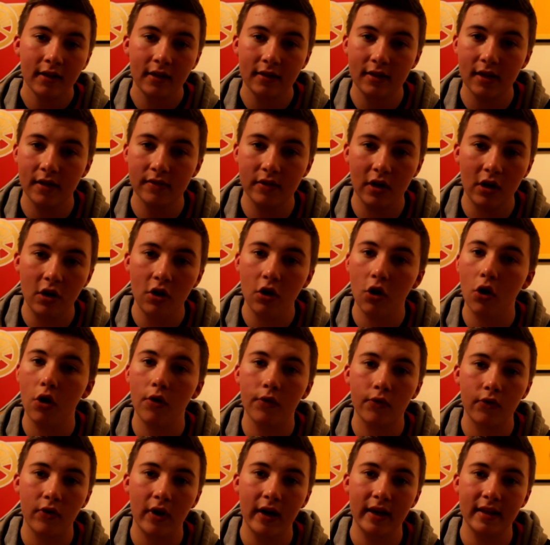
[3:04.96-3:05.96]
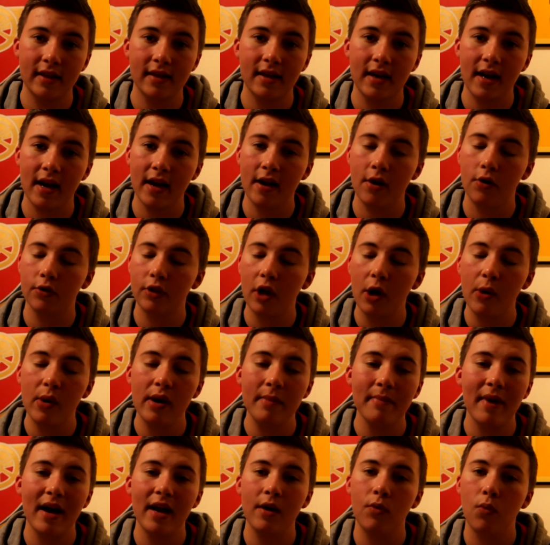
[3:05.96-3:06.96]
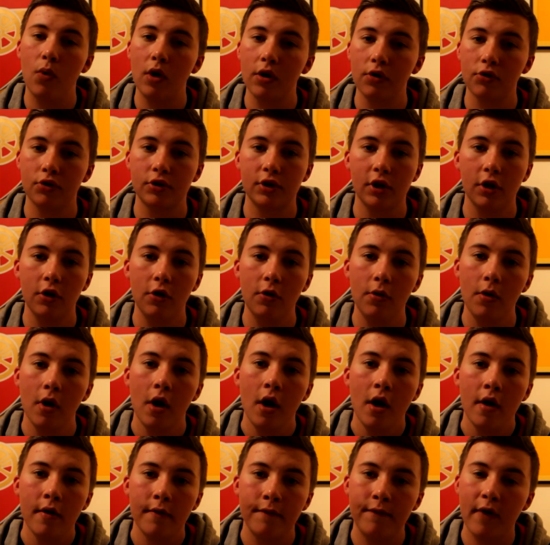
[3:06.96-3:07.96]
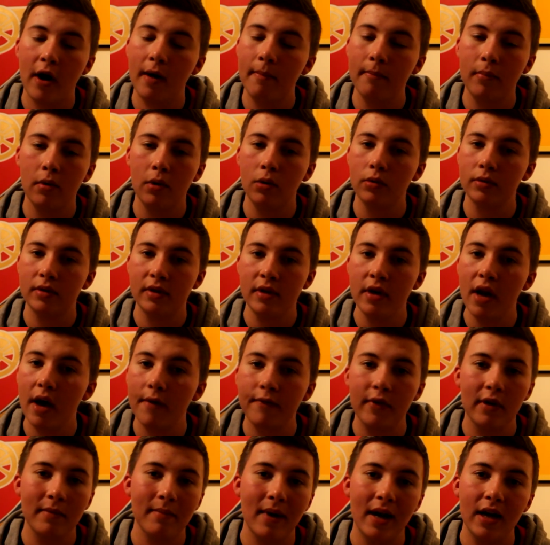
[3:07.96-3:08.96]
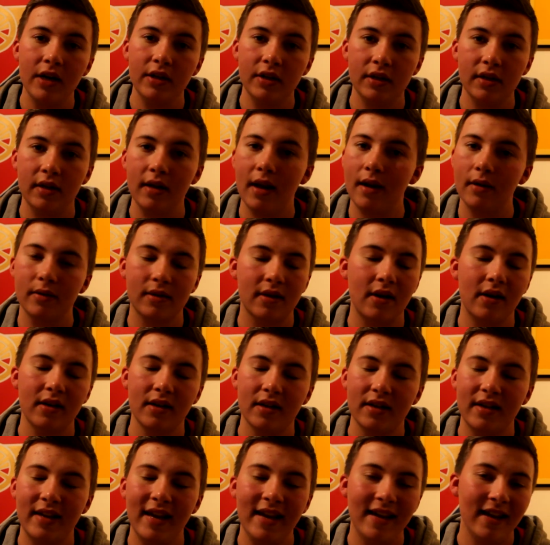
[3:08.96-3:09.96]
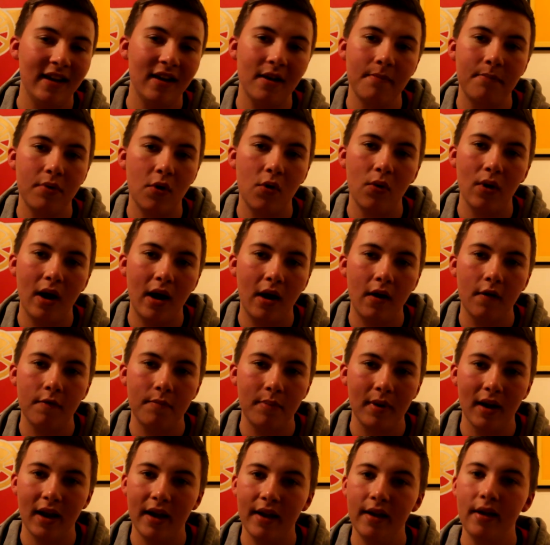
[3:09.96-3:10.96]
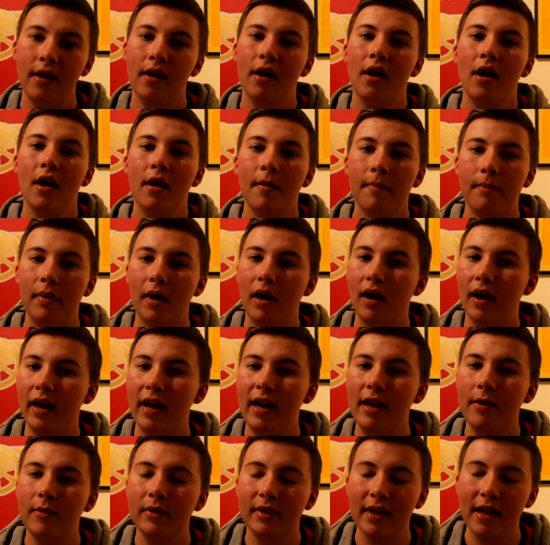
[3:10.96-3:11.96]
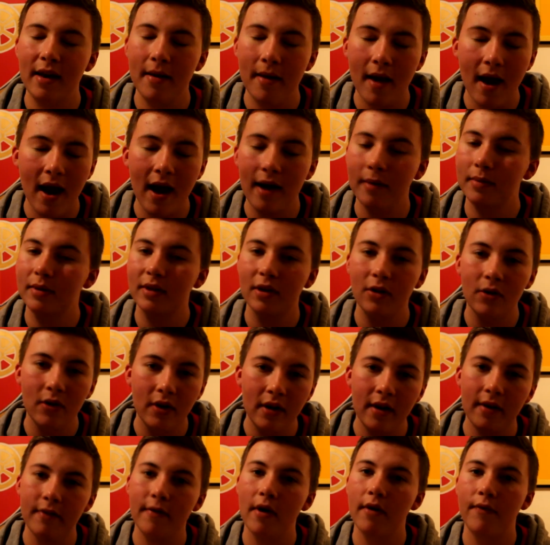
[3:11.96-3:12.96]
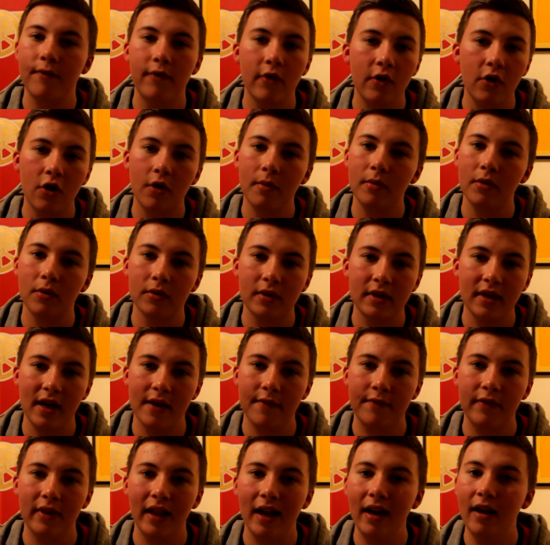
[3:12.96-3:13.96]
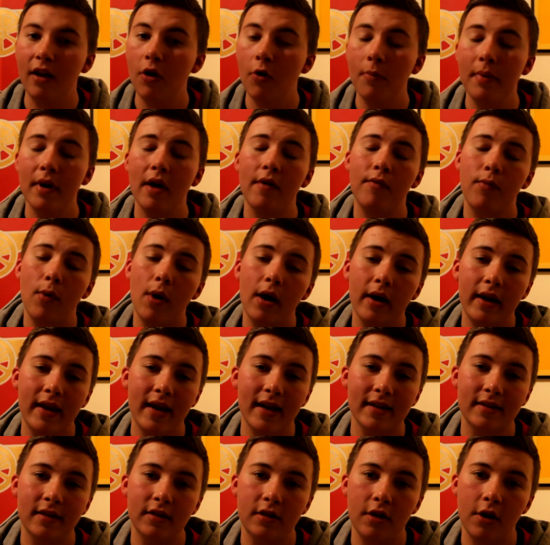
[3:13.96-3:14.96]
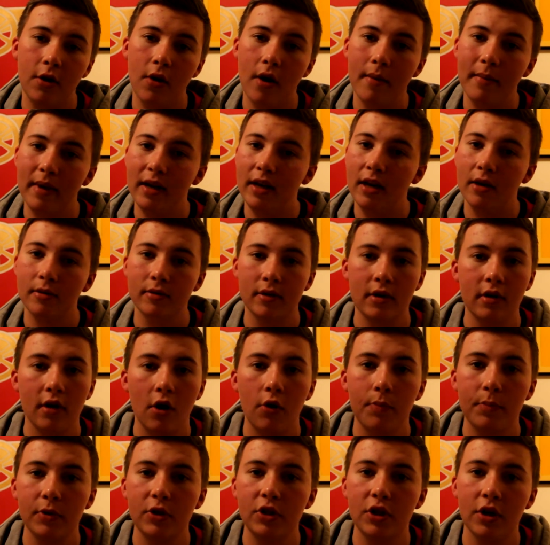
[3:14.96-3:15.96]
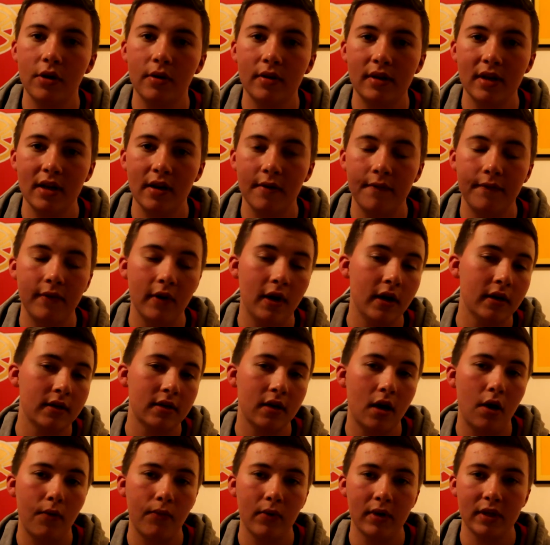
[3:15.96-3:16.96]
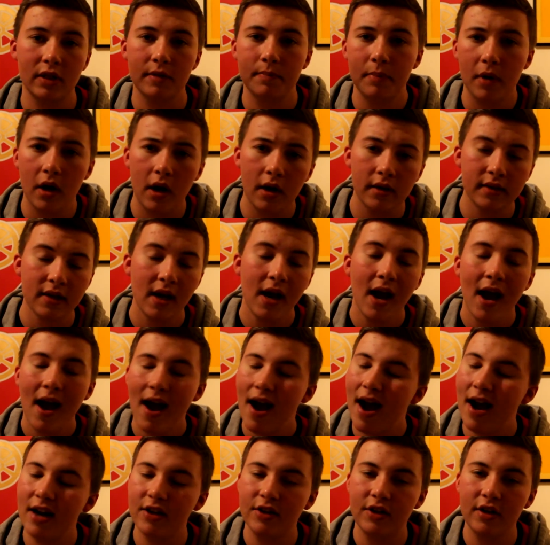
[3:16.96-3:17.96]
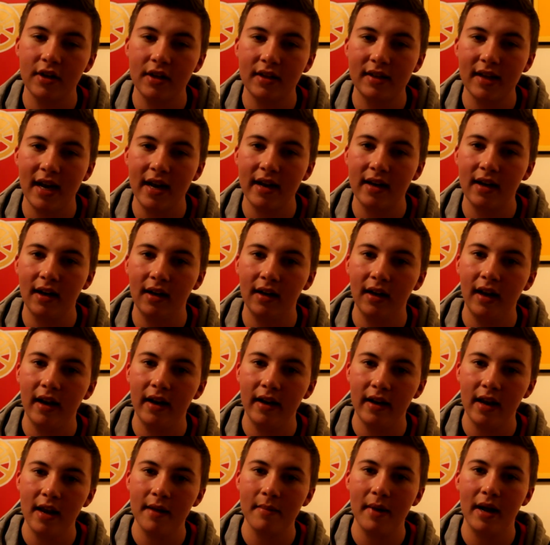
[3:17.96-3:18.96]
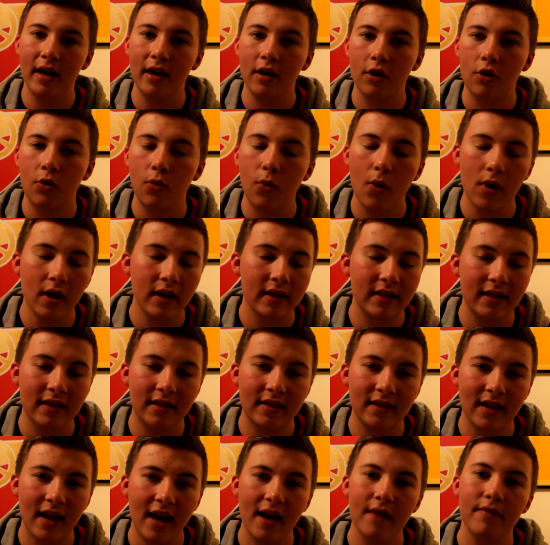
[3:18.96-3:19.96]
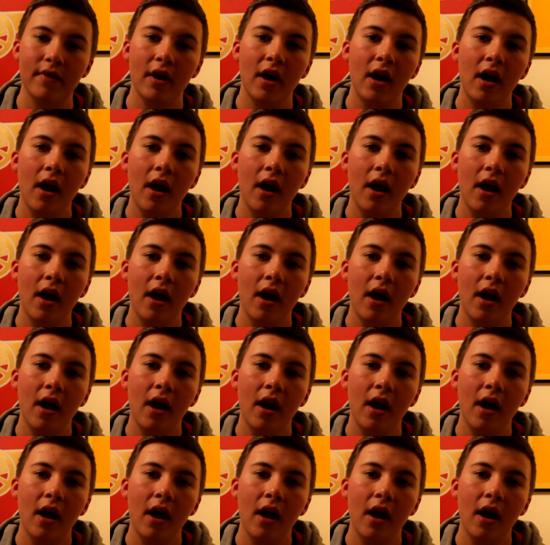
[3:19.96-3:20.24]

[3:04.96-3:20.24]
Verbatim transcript: deserves a lot of credit today. Although he made one or two fumbles, nothing major. That was kind of just kicking the ball out of play. But he was absolutely phenomenal today. For the little bit of work he had to do, I mean, there was an opportunity in the first half where Spurs actually could have taken a lead and he made a quality save.